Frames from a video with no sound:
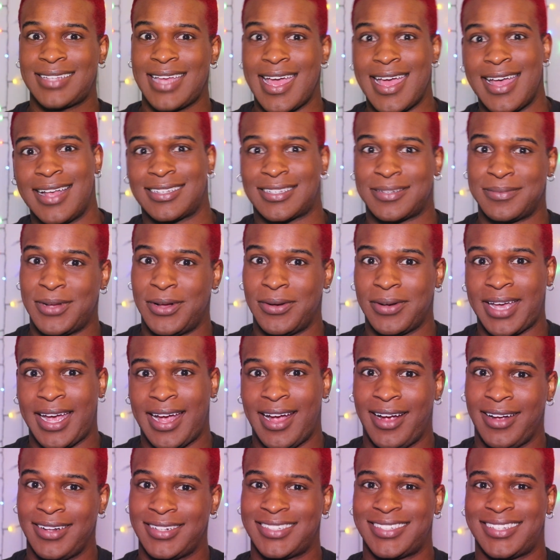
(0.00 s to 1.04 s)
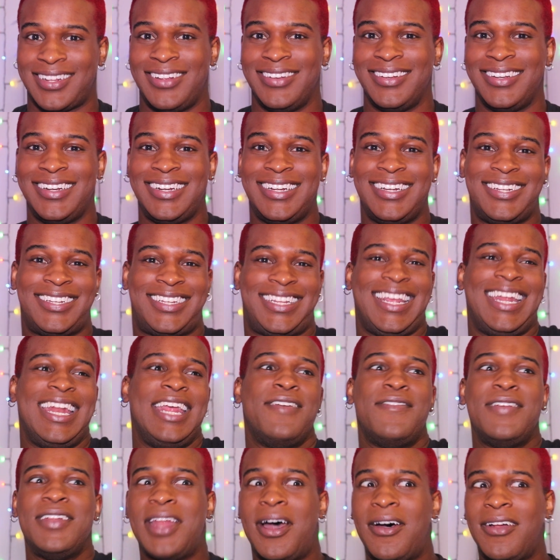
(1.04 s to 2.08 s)
add some more characters onto this
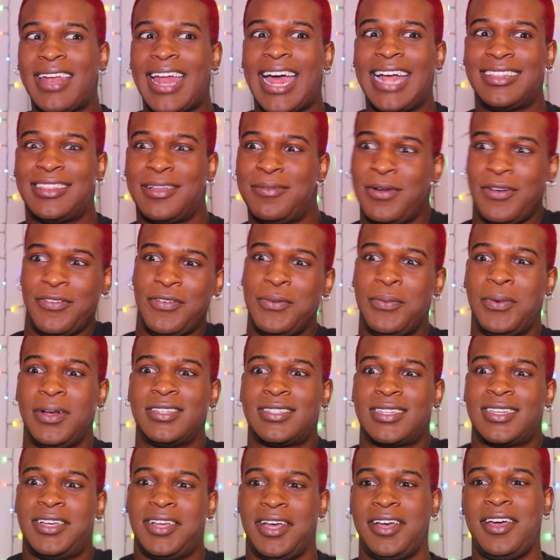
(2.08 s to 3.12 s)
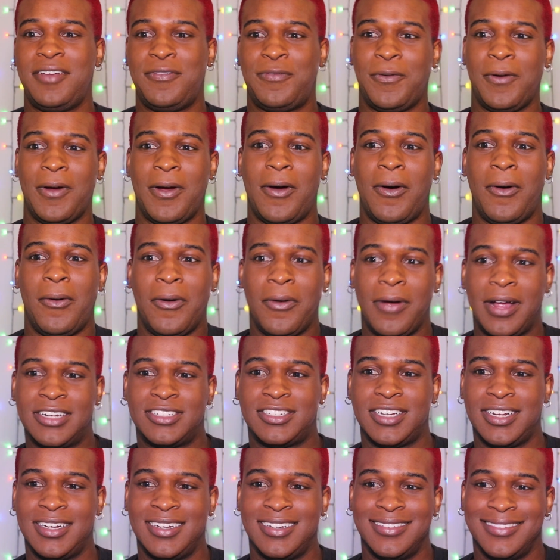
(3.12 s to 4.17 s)
shit. Even though like the movie was good for an
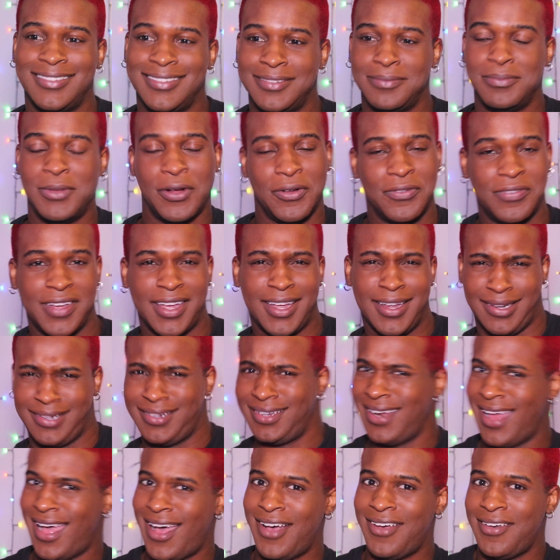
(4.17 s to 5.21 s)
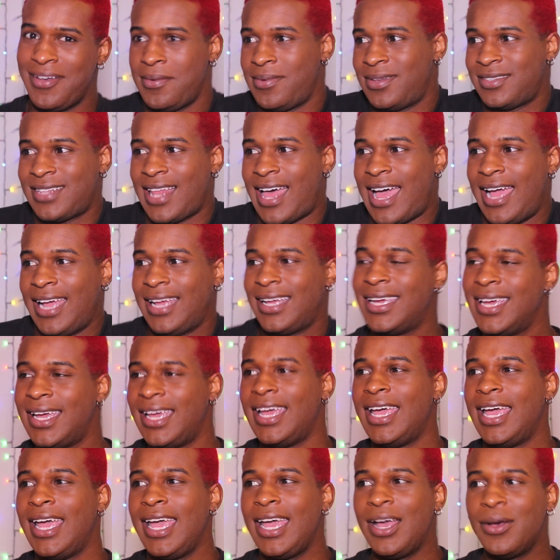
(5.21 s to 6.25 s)
origin movie, you know,
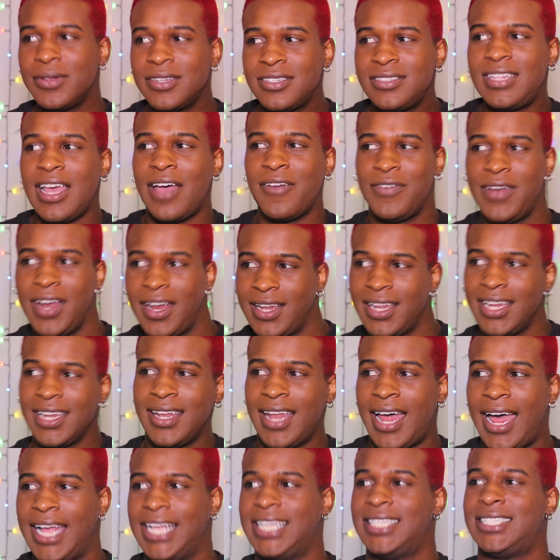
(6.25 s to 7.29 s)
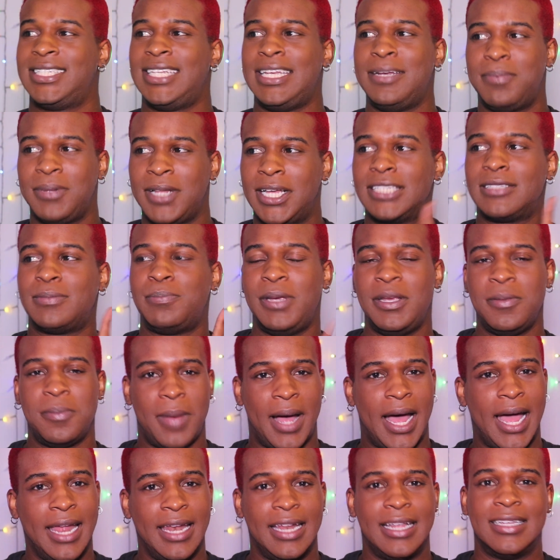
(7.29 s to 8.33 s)
it was definitely like C+, B-
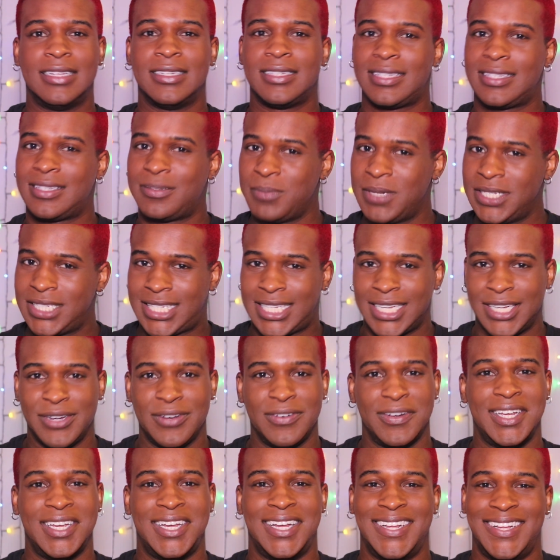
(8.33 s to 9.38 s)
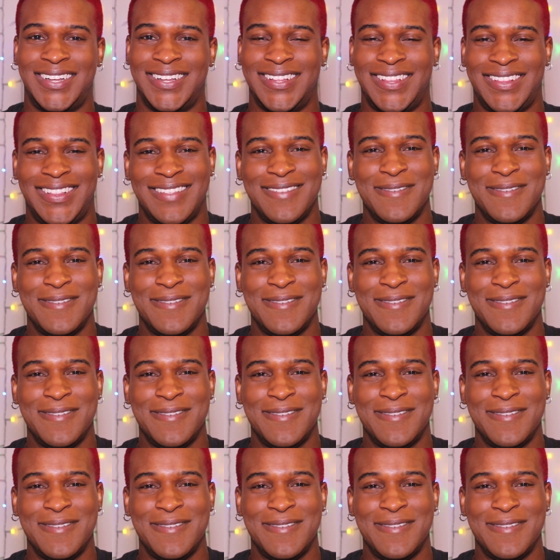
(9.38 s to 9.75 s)
material,